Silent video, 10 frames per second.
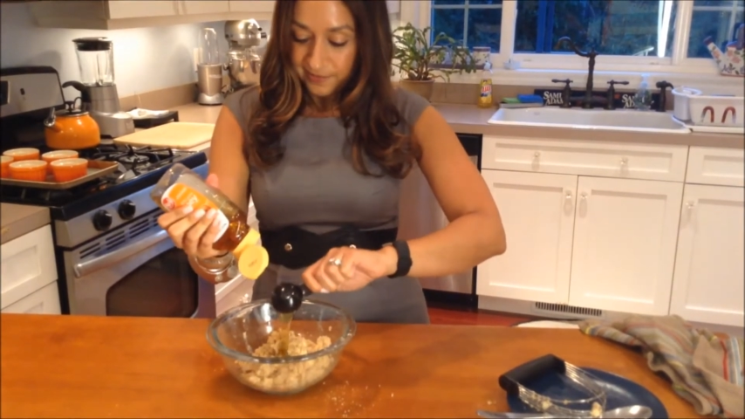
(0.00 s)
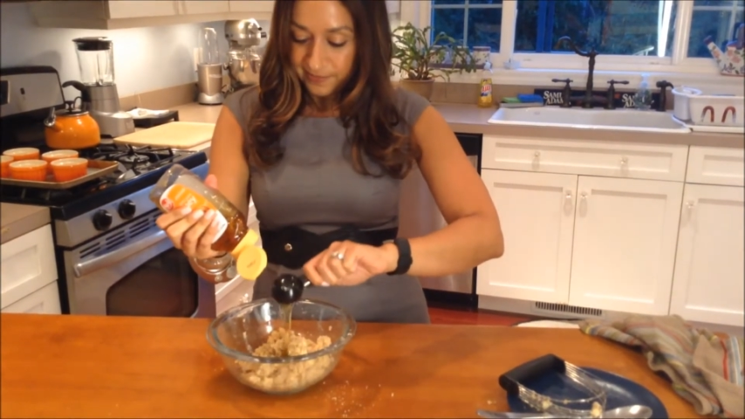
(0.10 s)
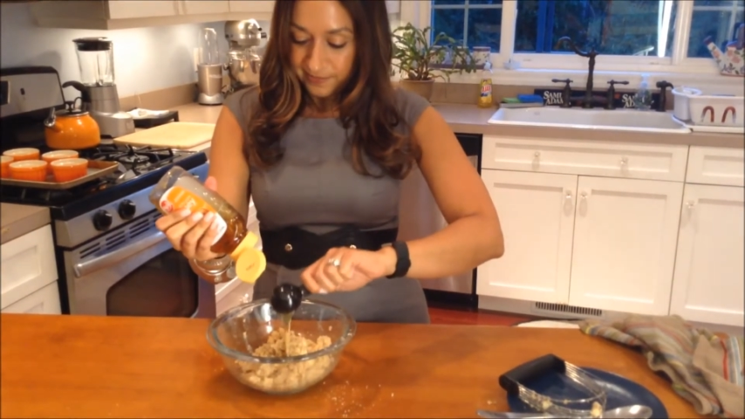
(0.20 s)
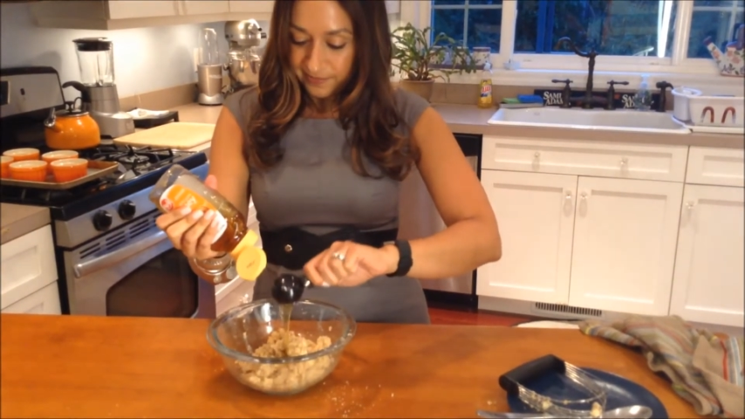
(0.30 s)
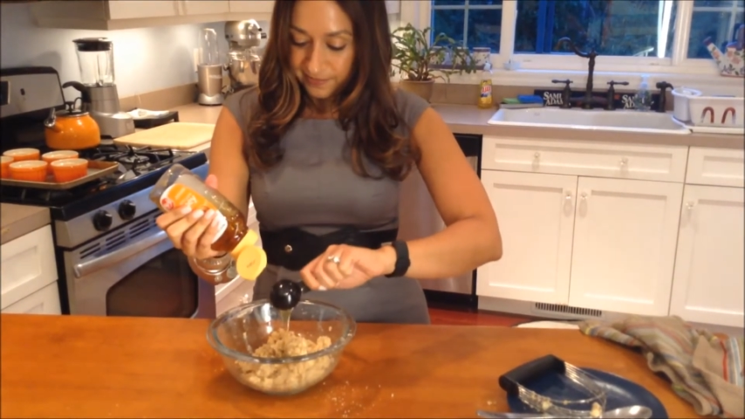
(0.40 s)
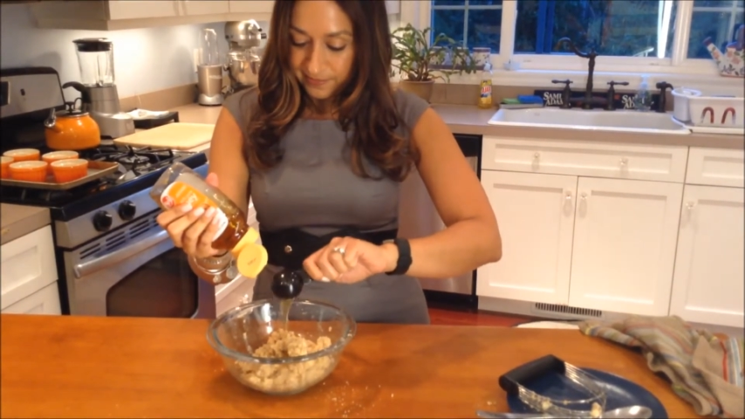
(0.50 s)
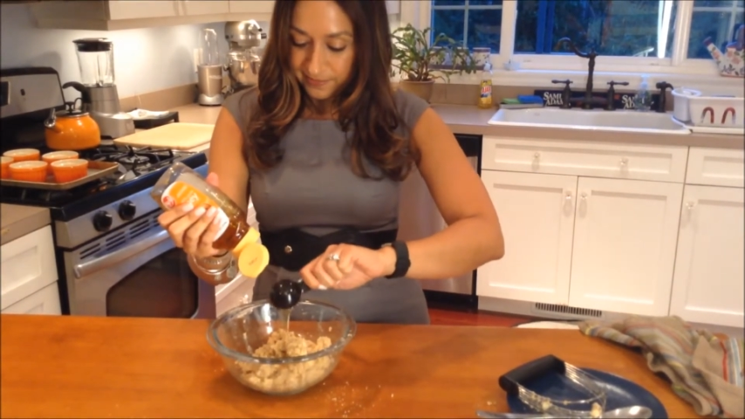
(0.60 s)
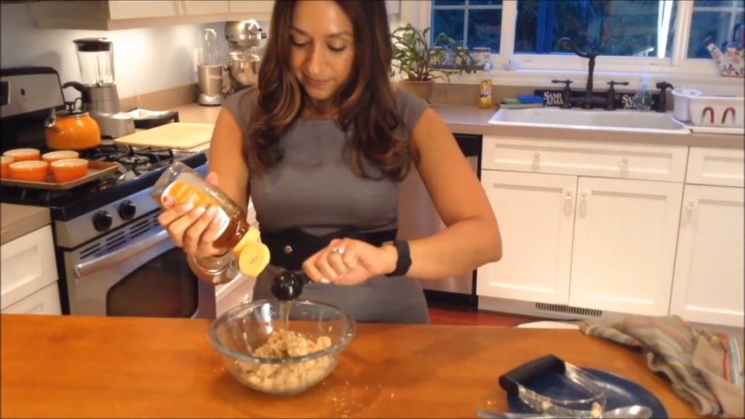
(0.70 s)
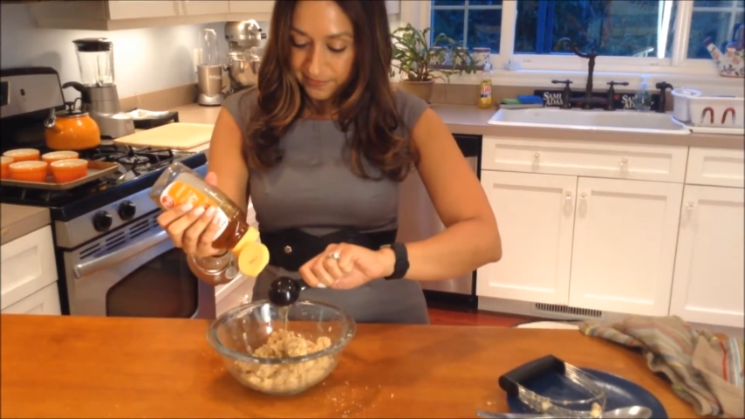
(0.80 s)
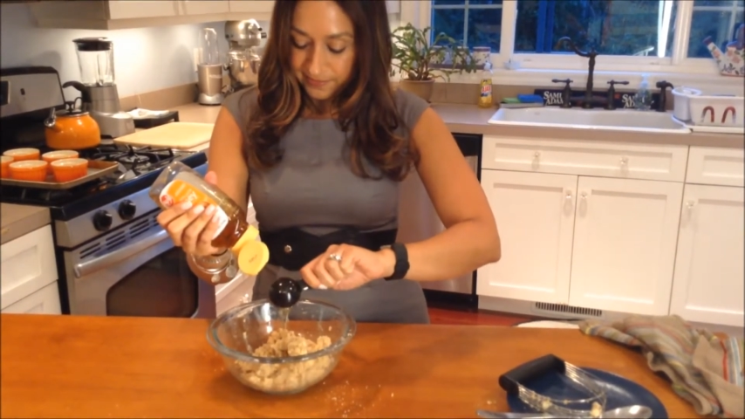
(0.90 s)

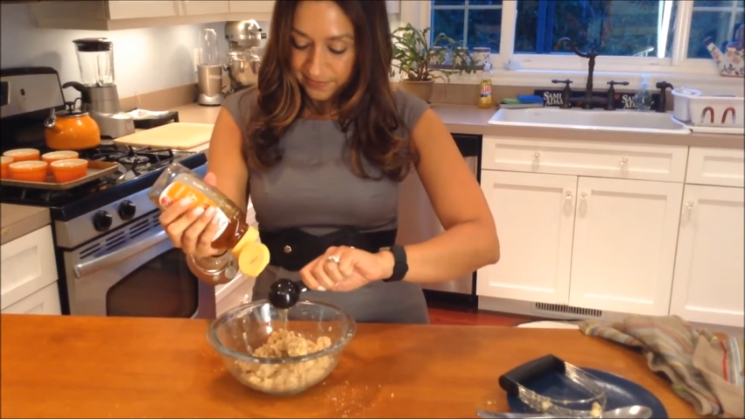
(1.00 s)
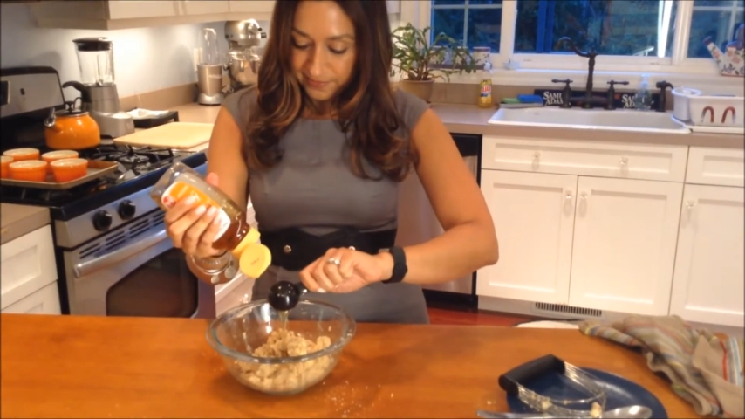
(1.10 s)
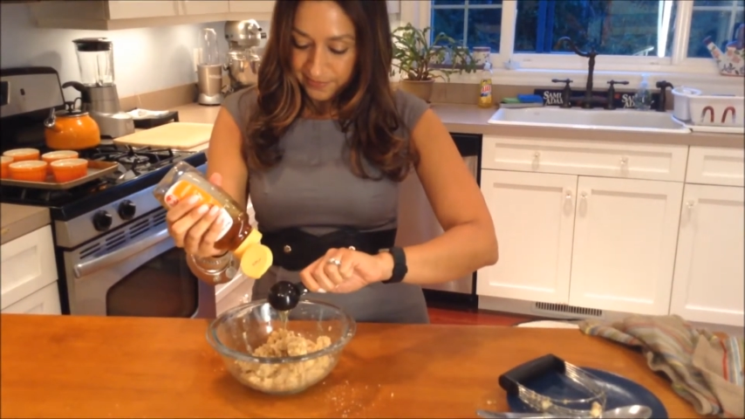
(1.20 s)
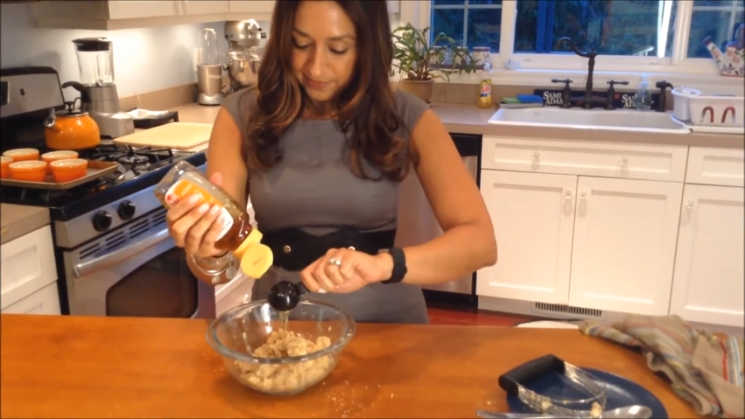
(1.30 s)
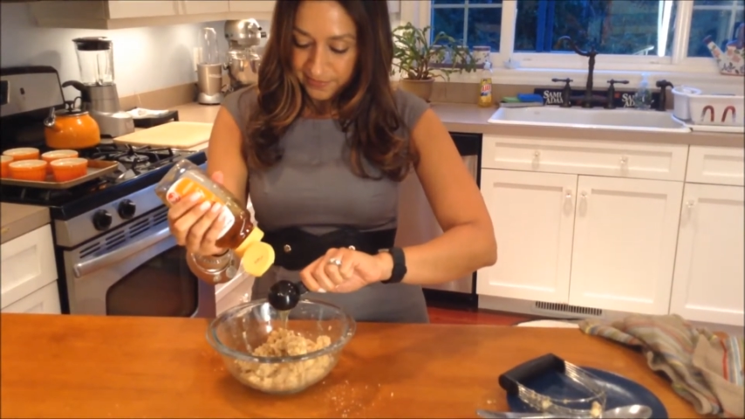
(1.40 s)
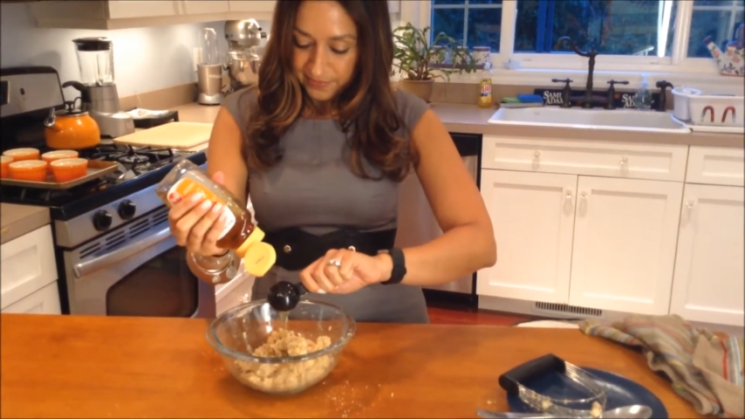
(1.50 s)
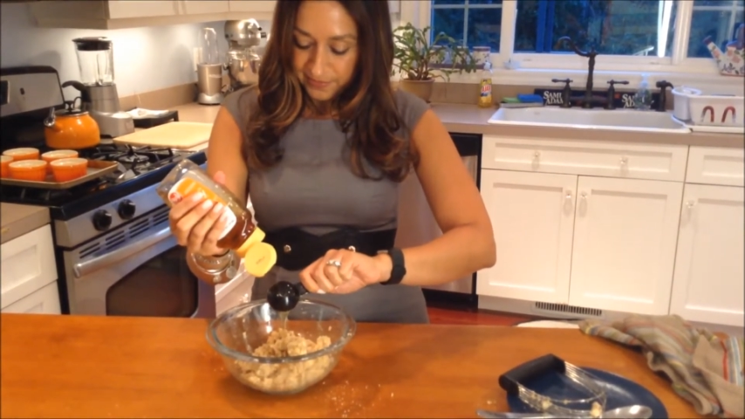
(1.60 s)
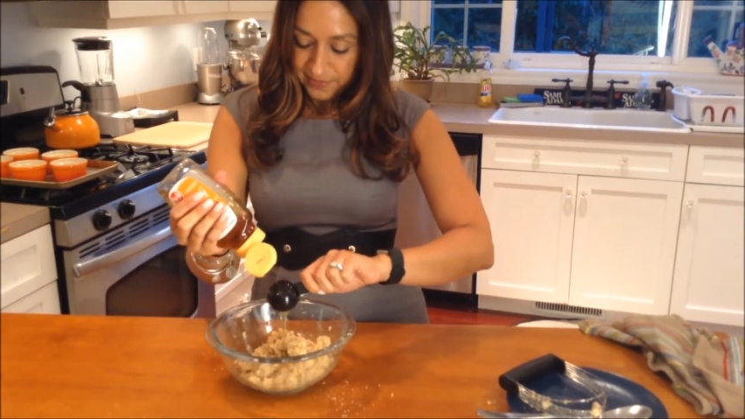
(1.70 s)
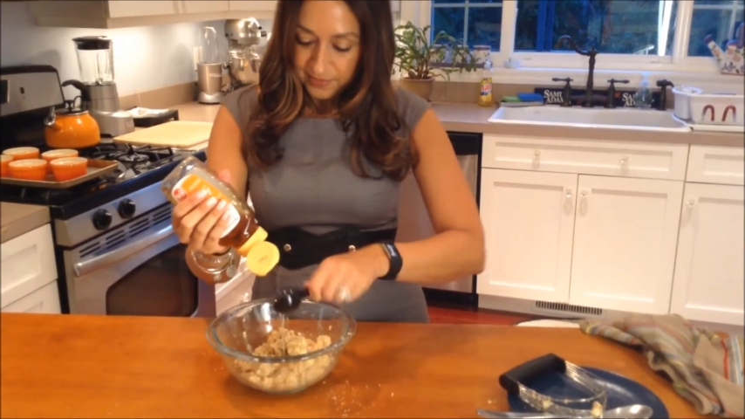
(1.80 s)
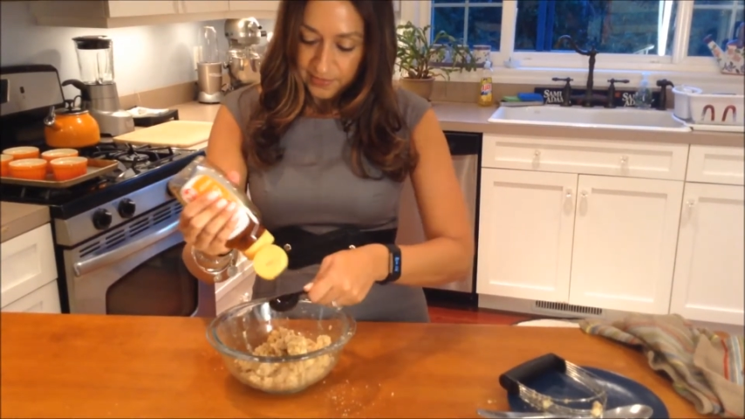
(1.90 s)

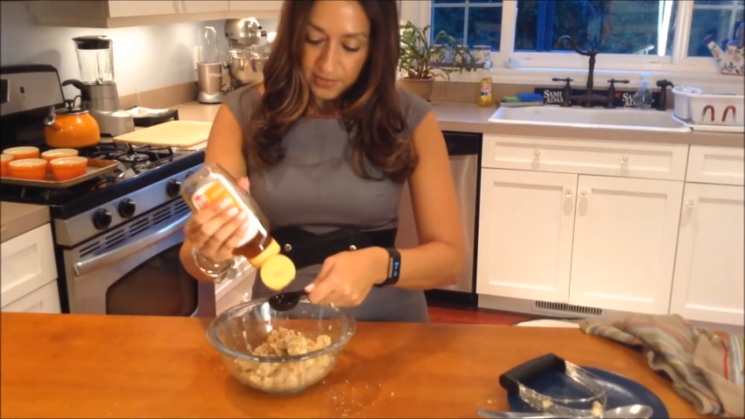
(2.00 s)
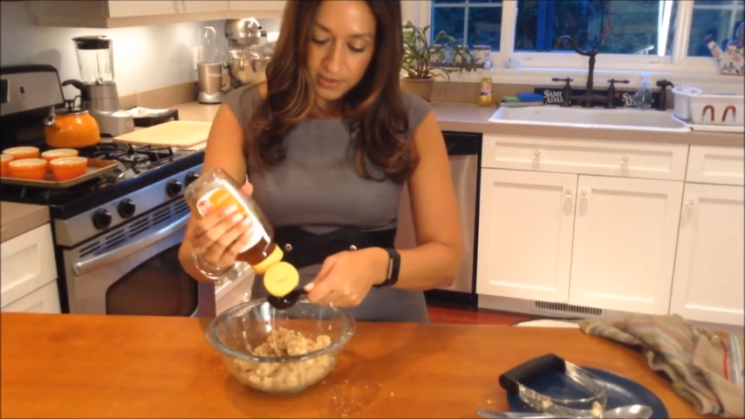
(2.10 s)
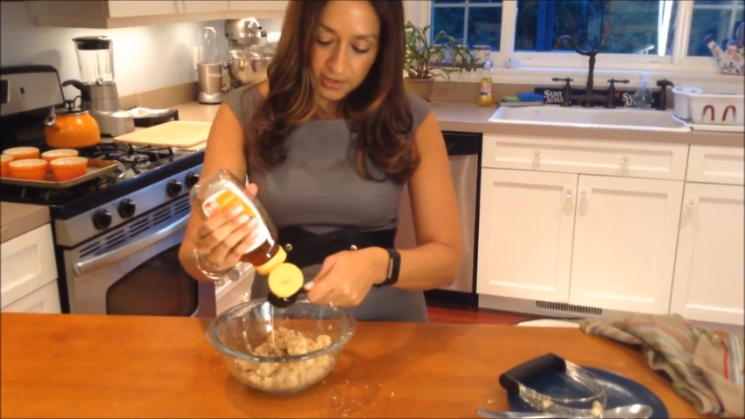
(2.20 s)
(silence)